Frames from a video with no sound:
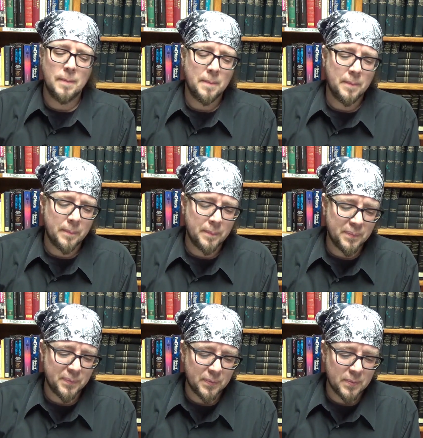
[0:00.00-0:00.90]

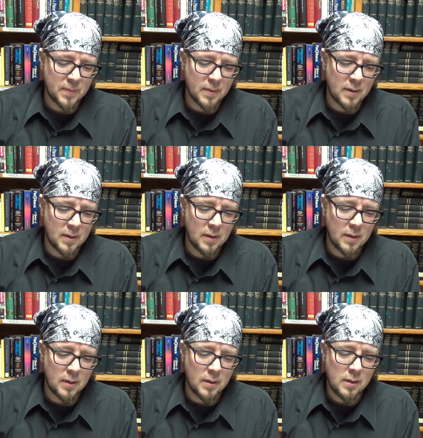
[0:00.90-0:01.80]

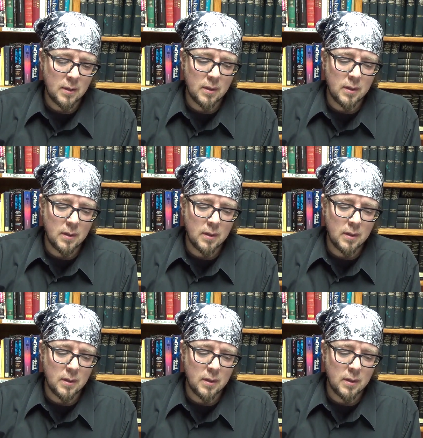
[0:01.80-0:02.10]
(silence)